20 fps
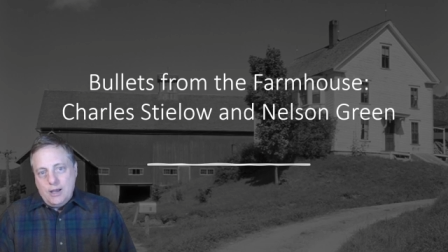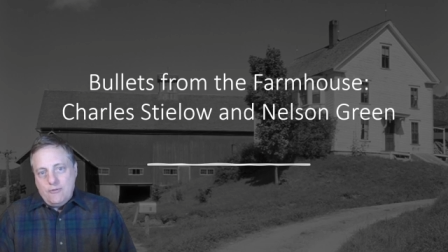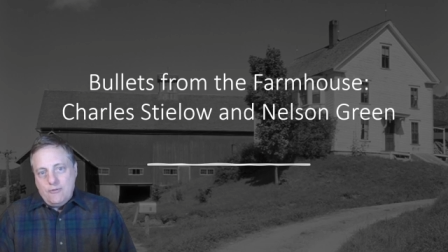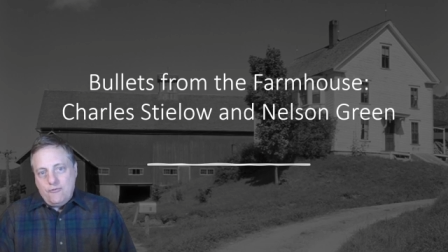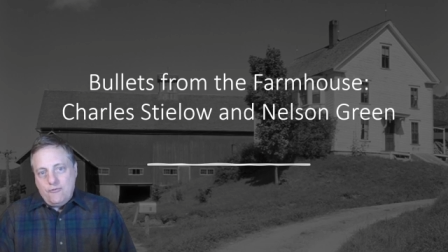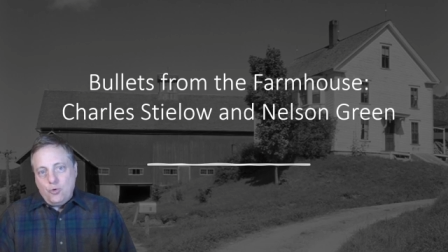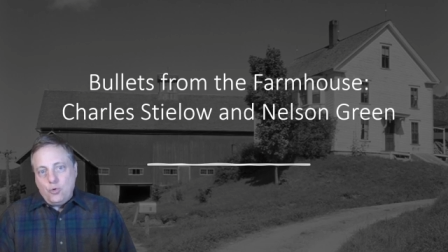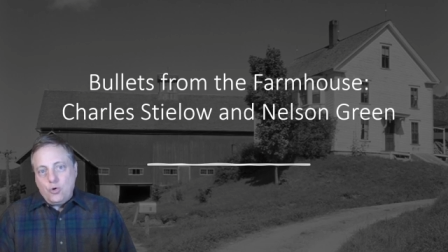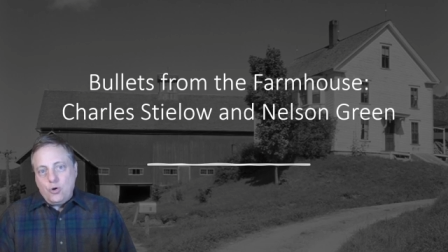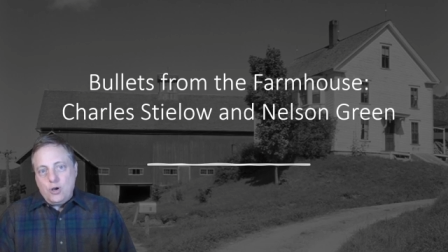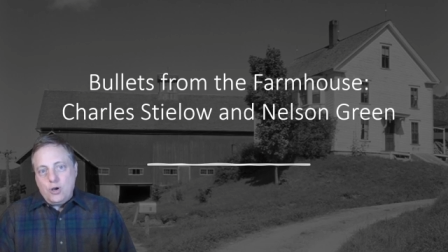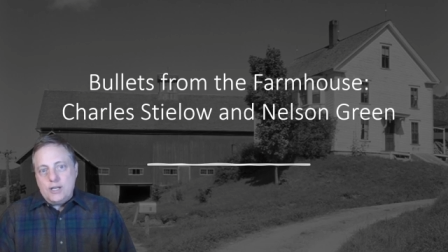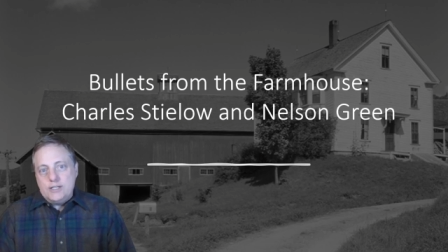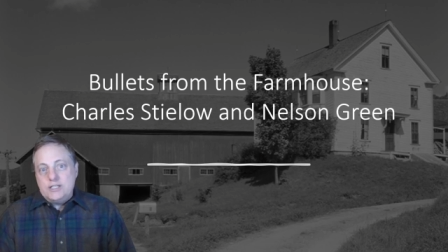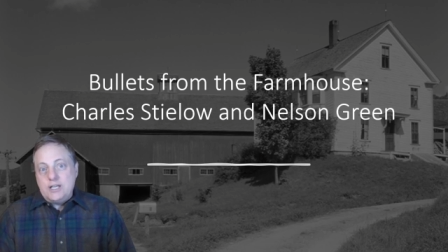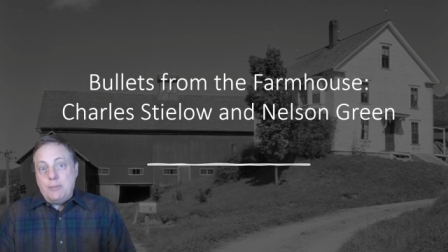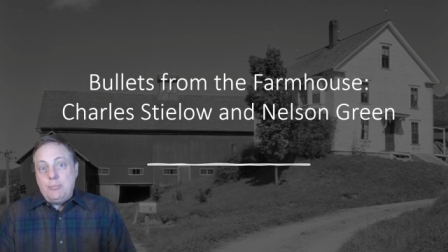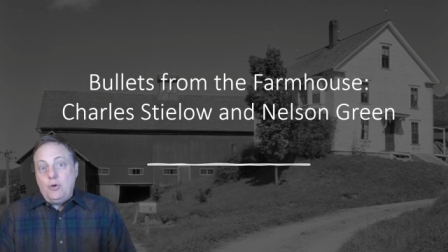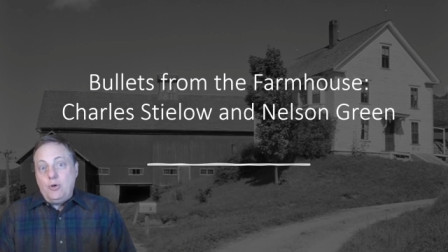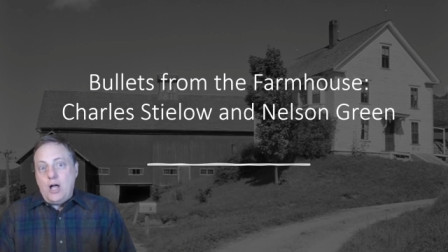for a
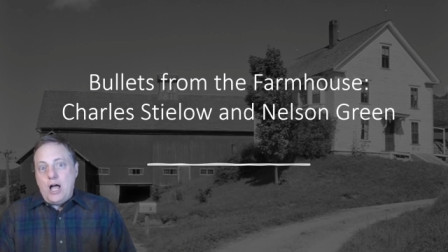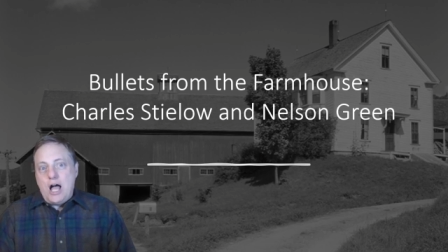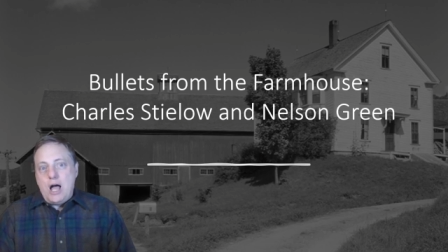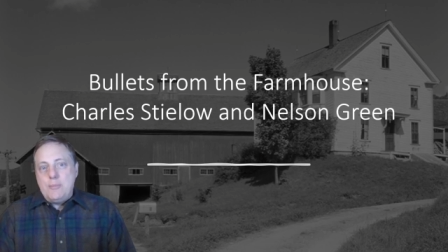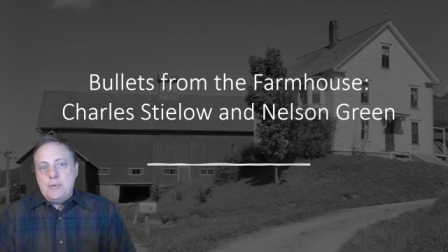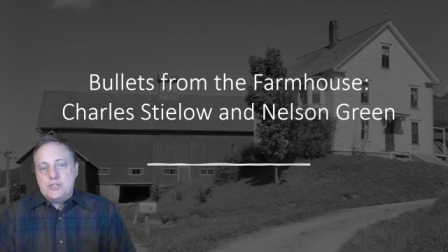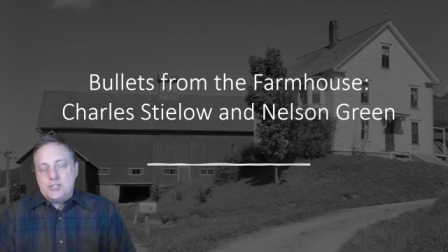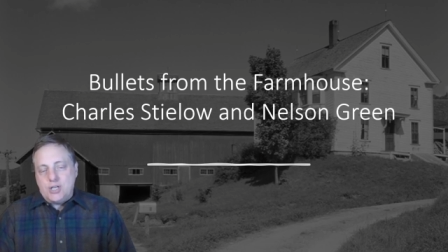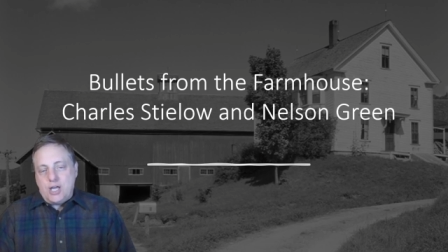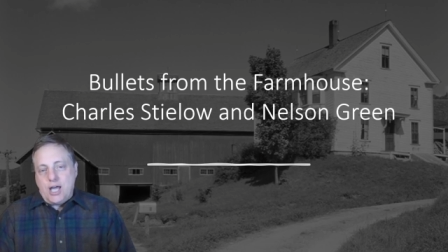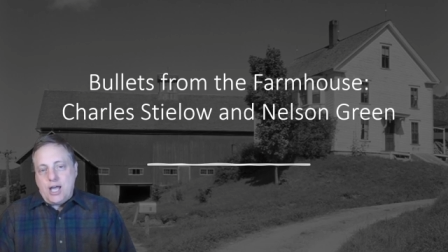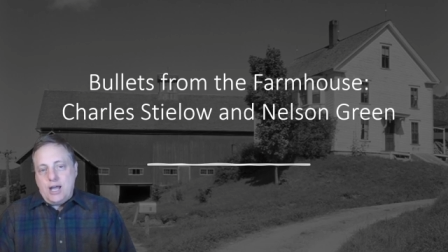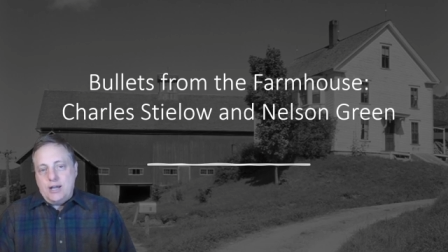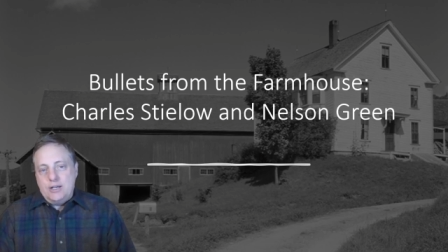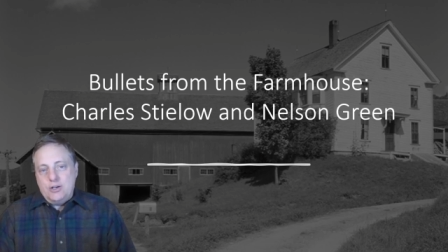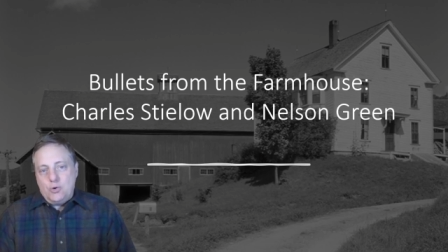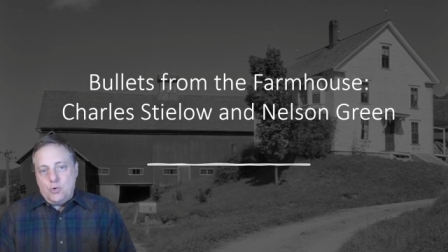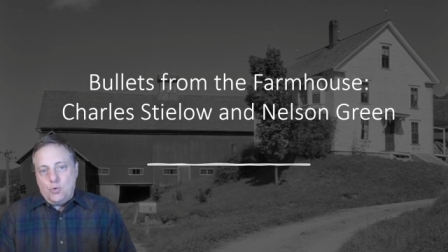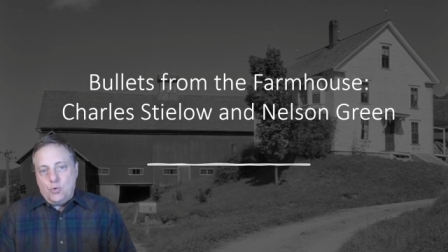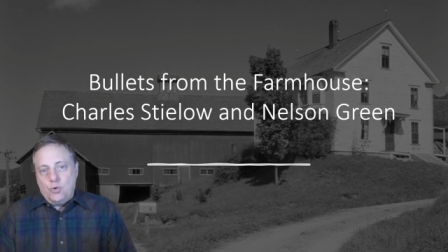double homicide
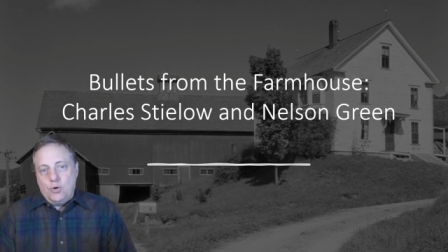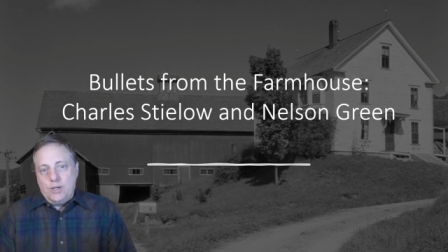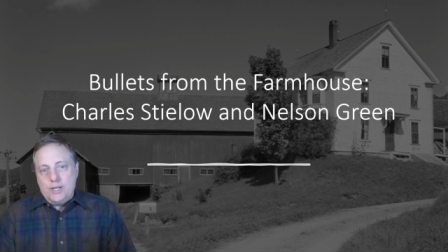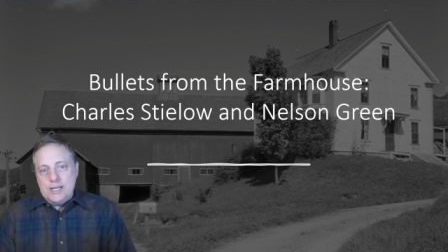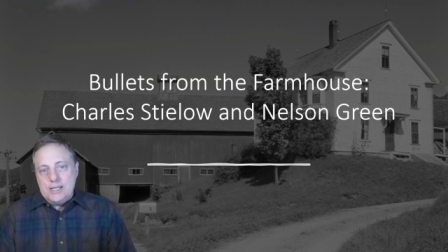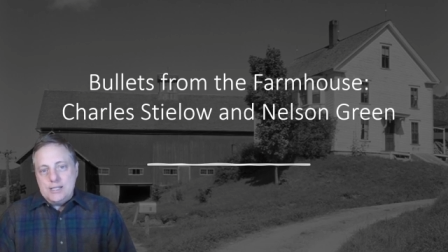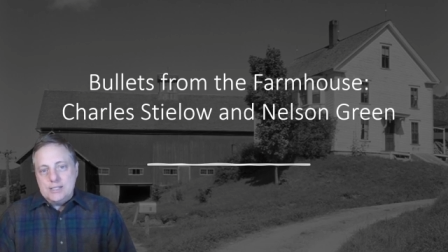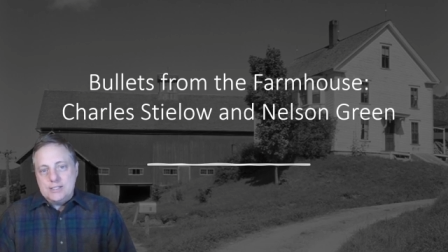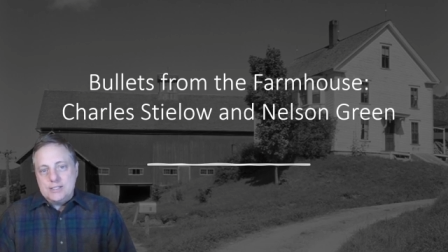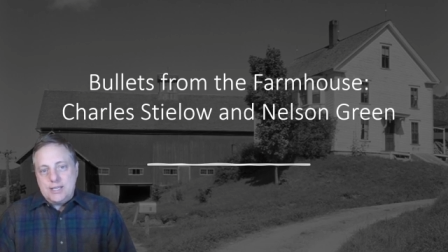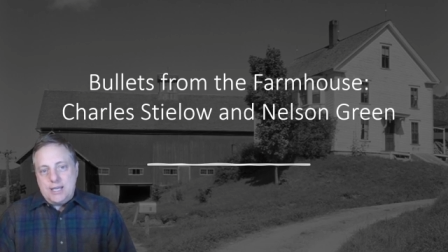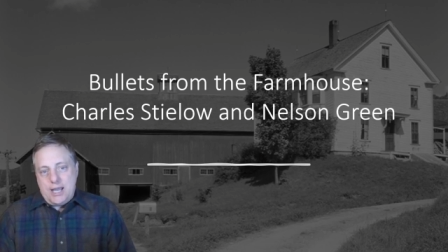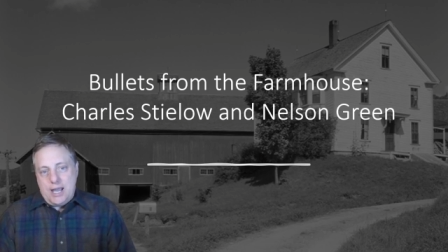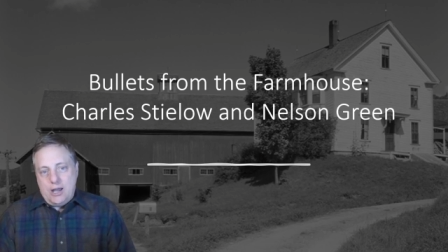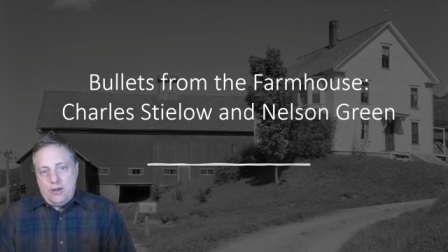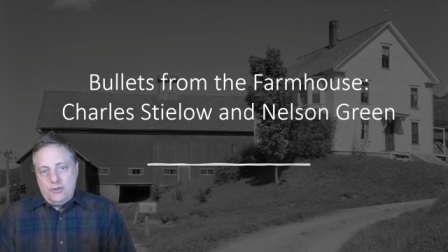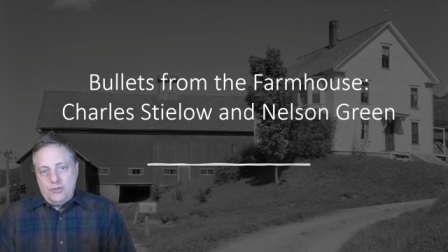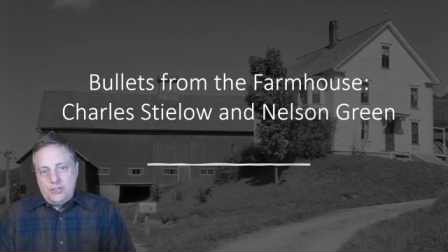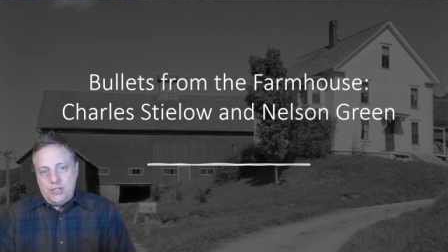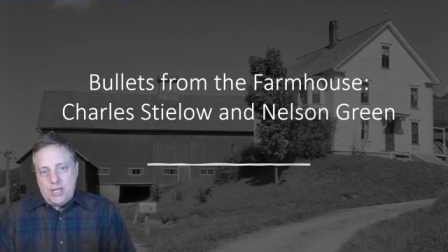in Orleans
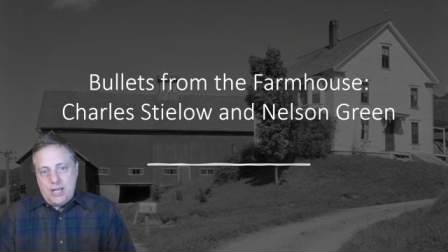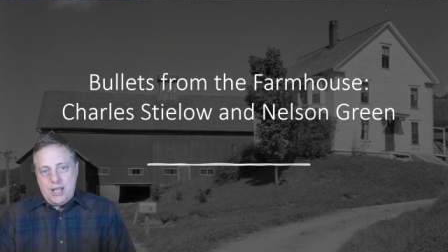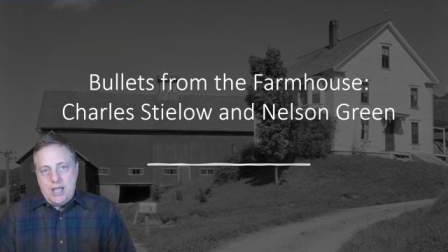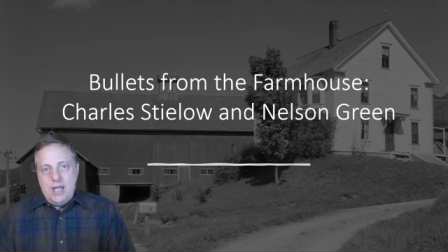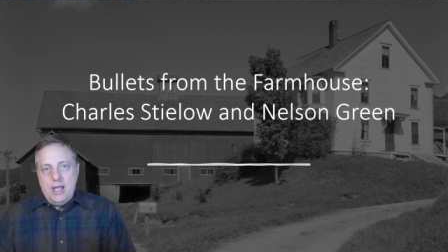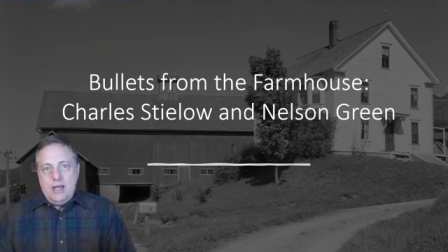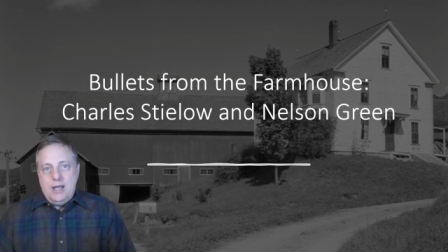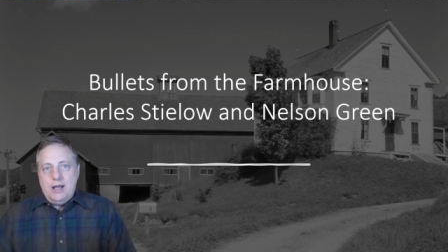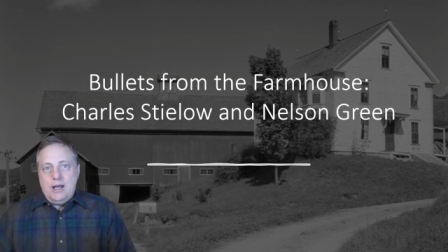County.